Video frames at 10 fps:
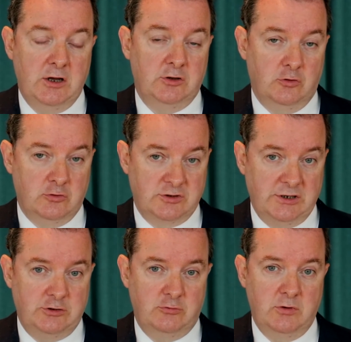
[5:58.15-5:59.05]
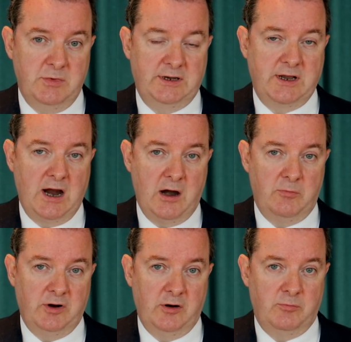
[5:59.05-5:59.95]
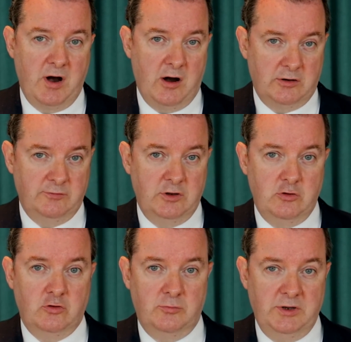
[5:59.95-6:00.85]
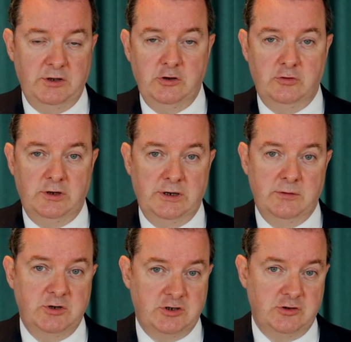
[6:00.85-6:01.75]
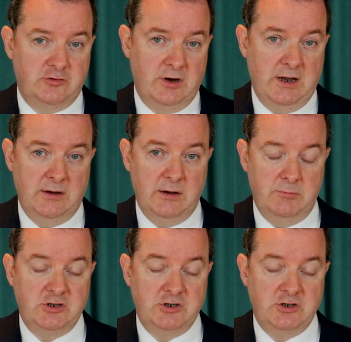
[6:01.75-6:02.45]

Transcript: Those that do emit carbon are part of the European Union emission